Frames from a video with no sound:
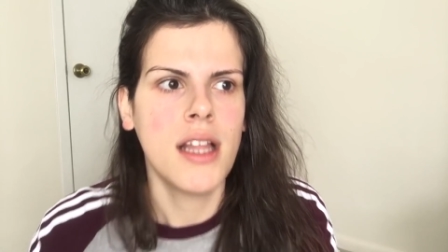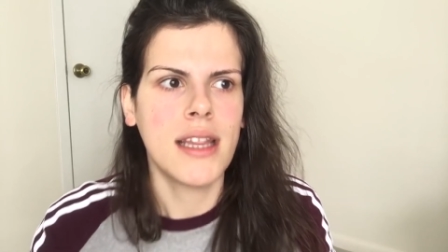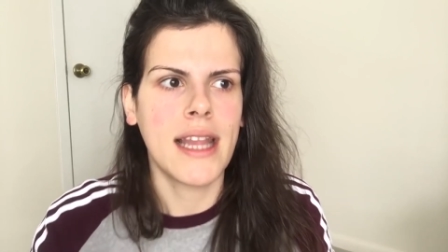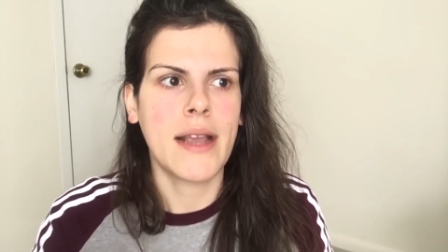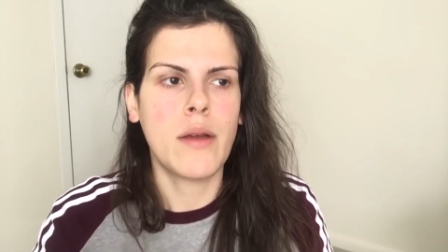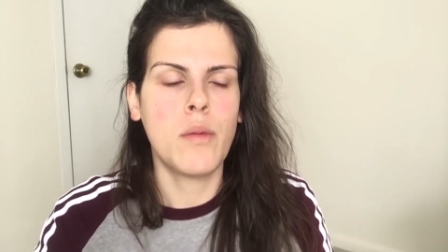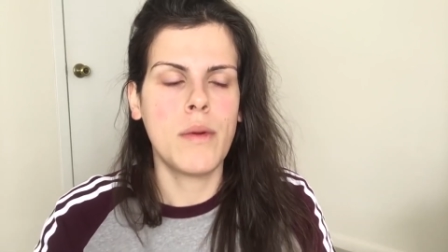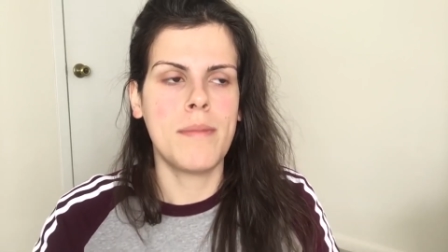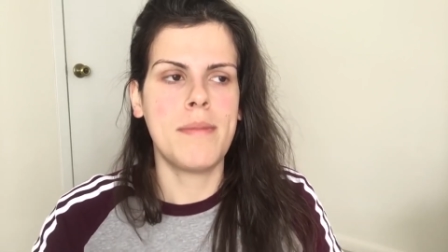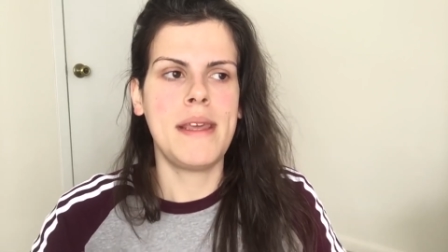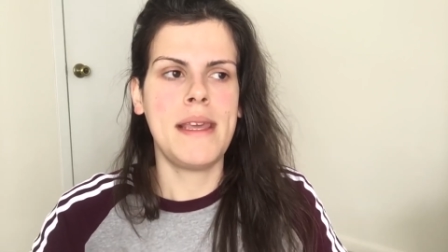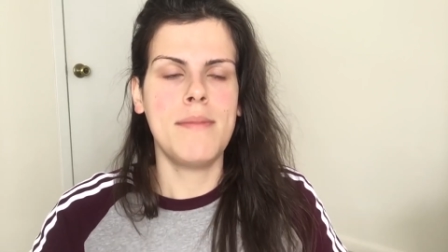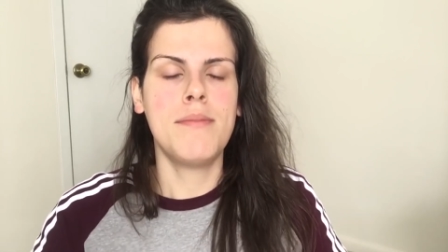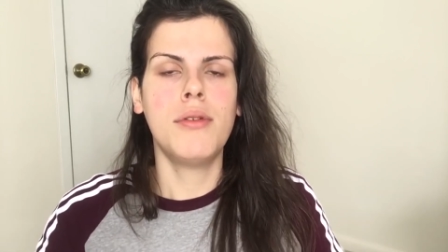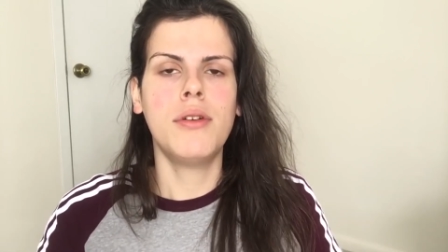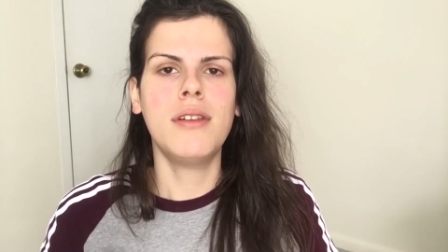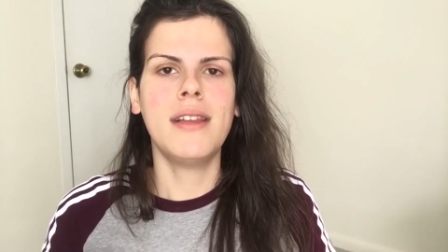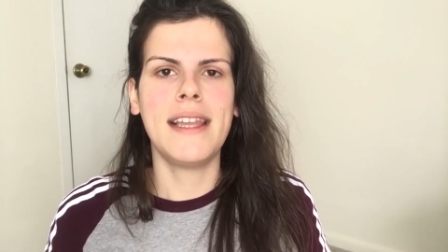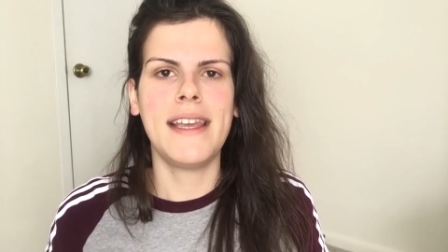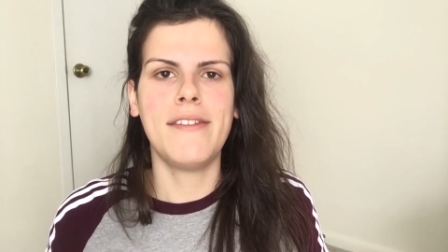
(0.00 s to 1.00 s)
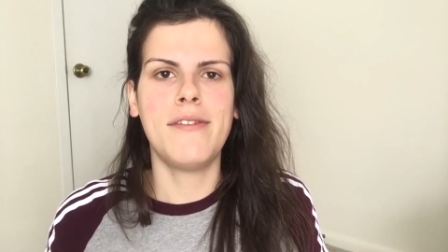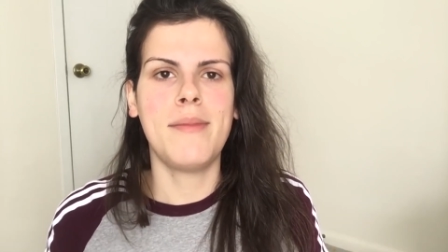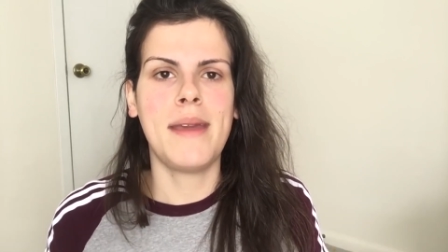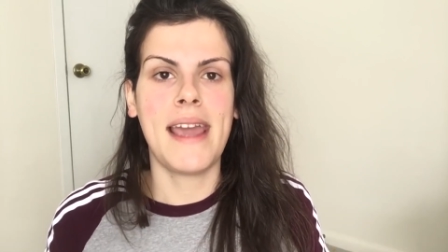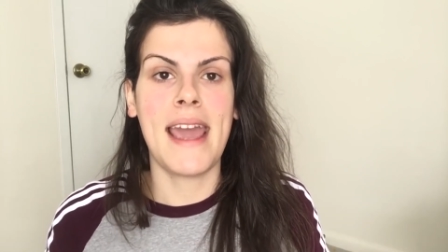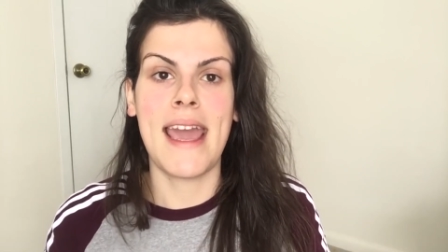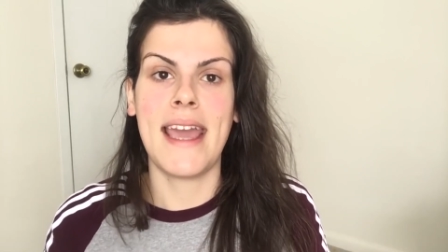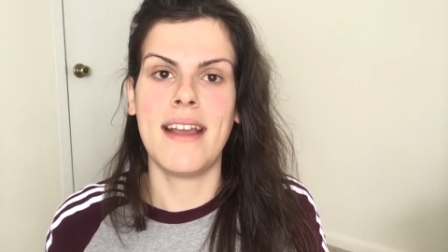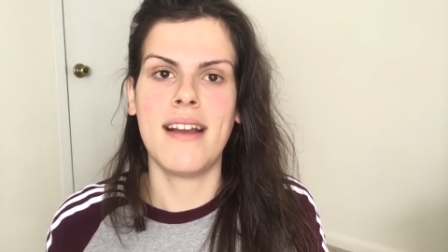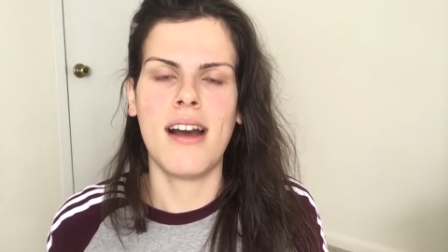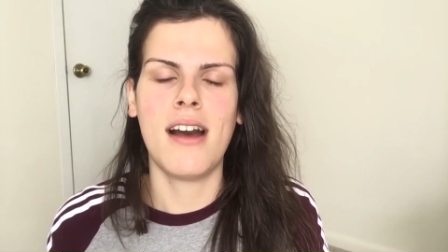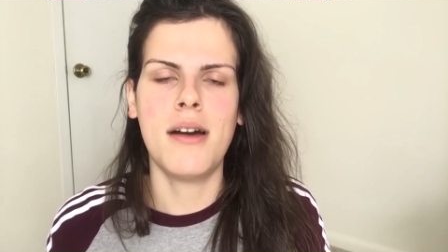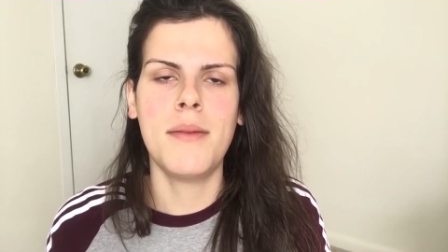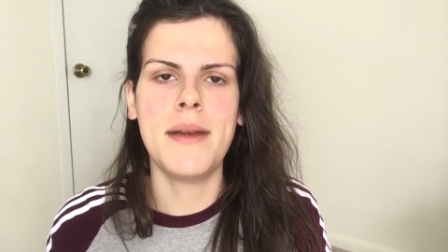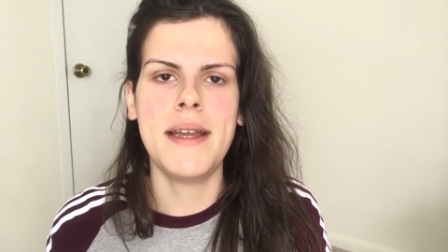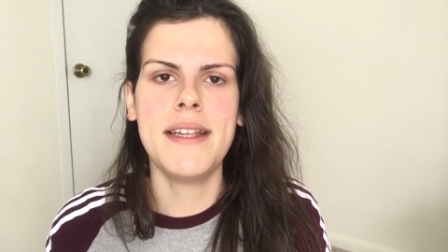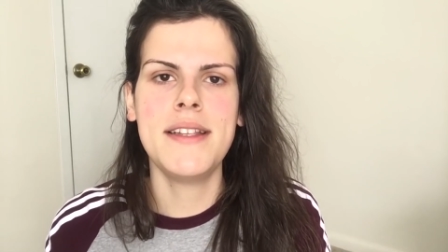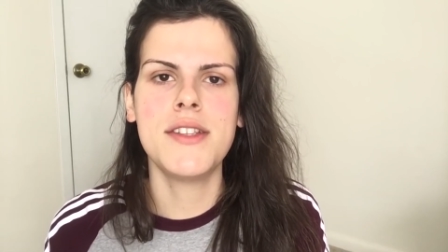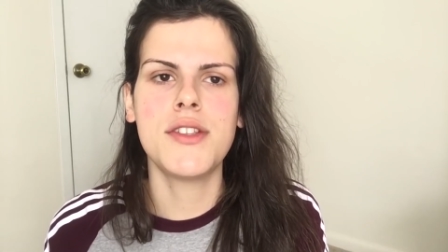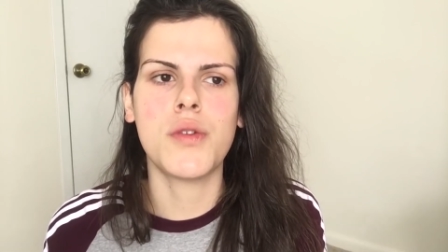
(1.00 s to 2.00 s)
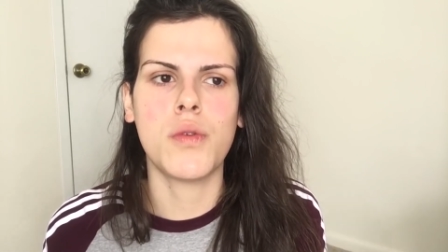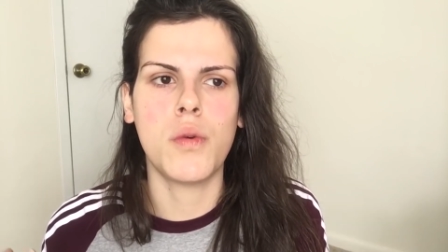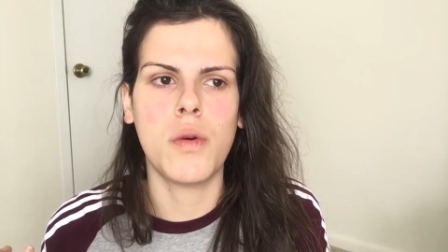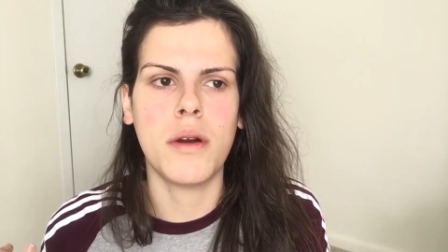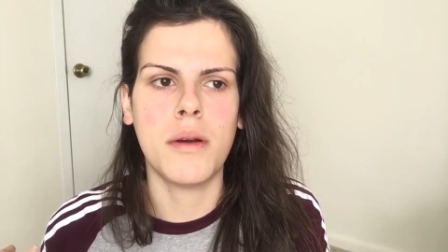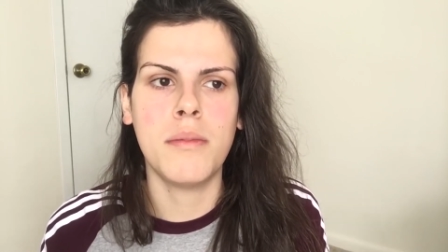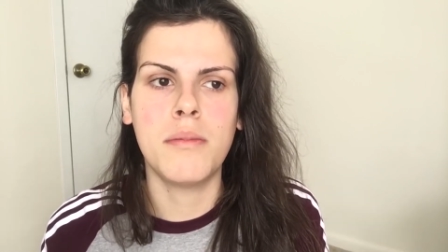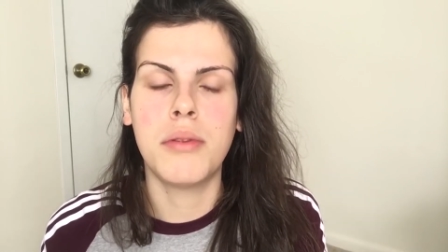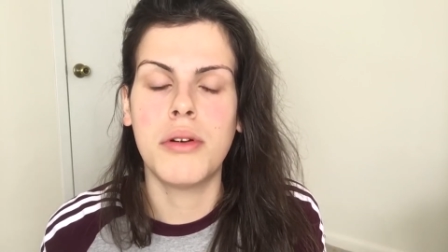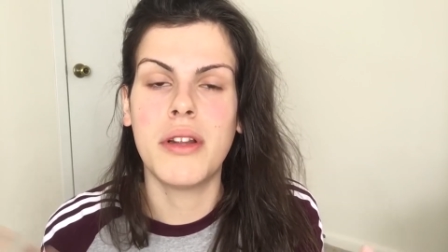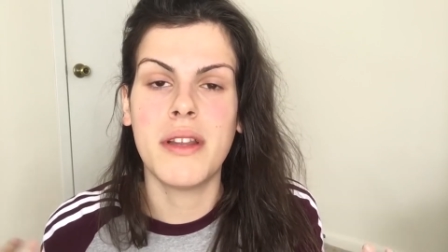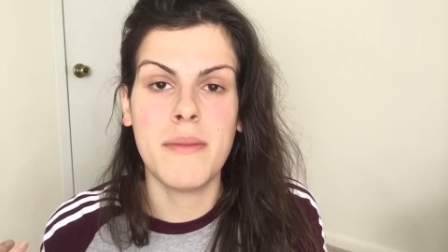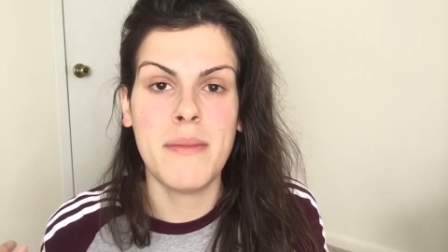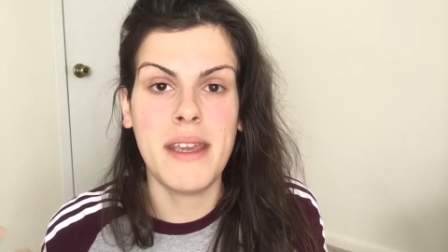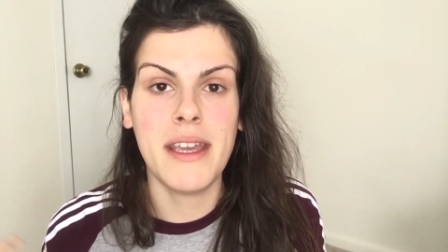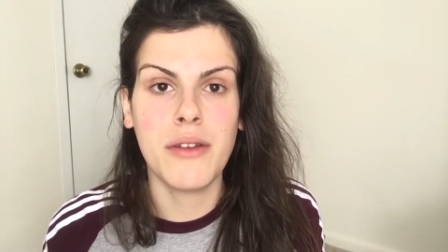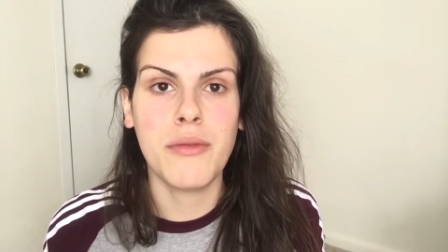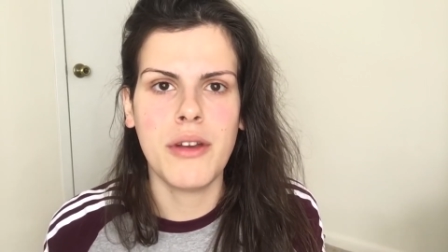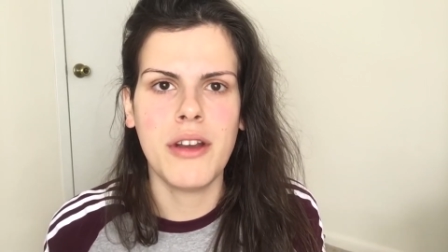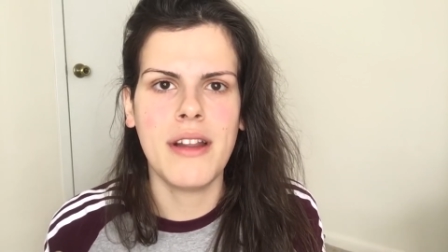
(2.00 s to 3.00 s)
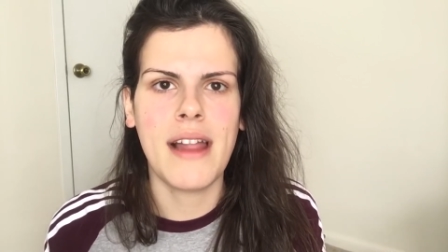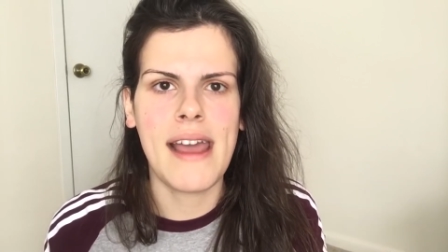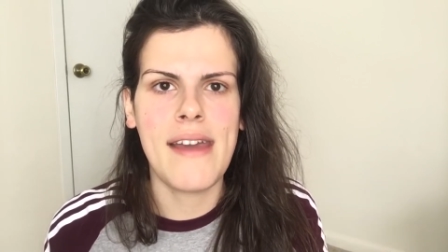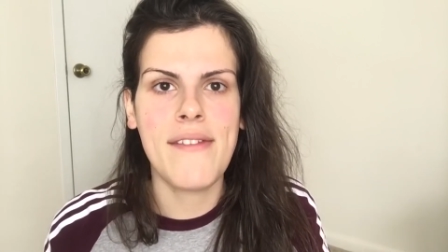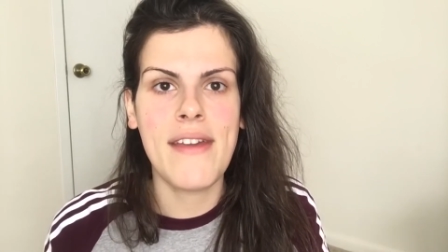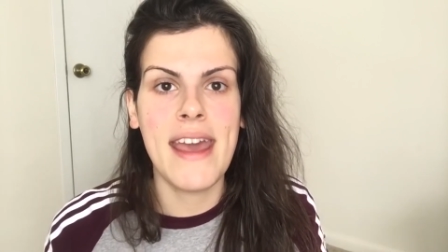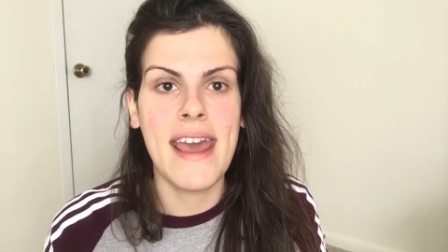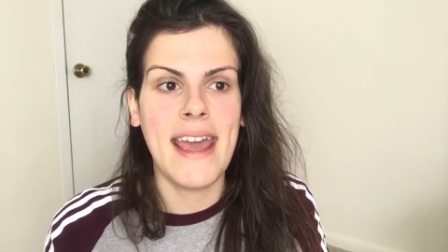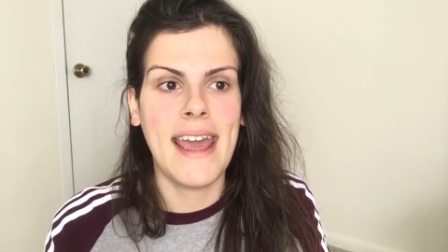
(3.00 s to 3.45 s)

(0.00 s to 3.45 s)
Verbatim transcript: Like when people leave me hate comments or bully me in real life,